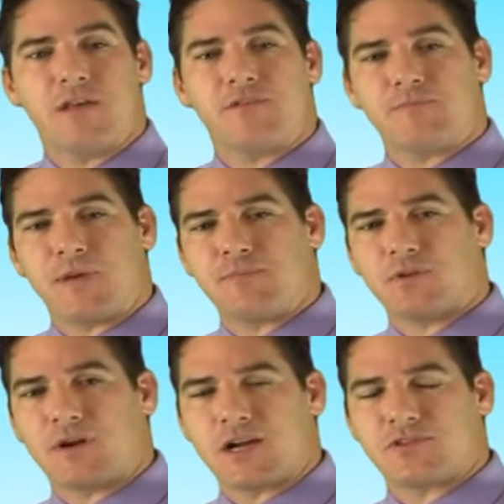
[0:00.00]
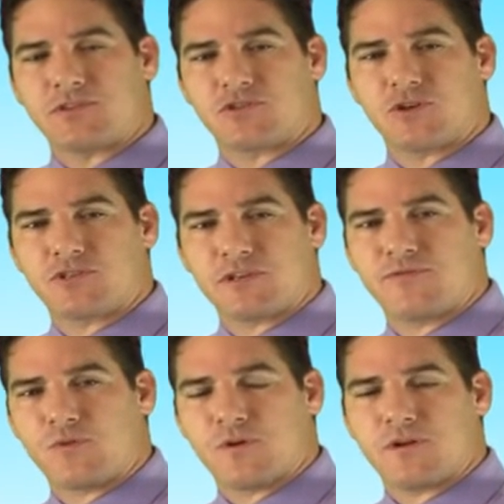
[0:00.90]
that people are actually searching
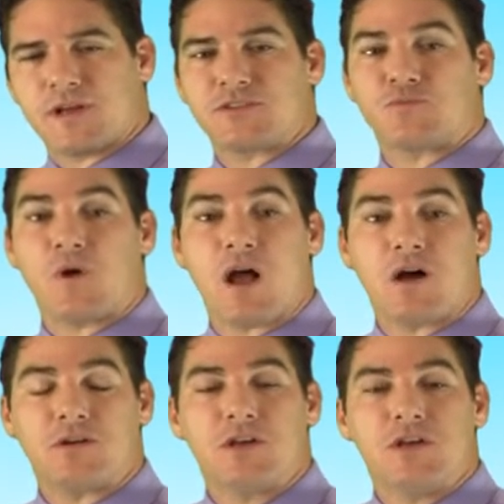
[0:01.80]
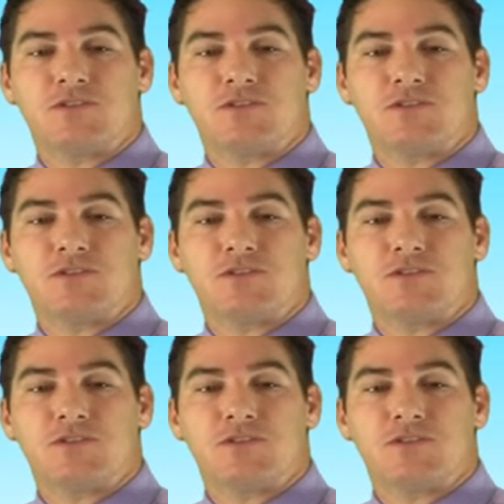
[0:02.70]
for as well.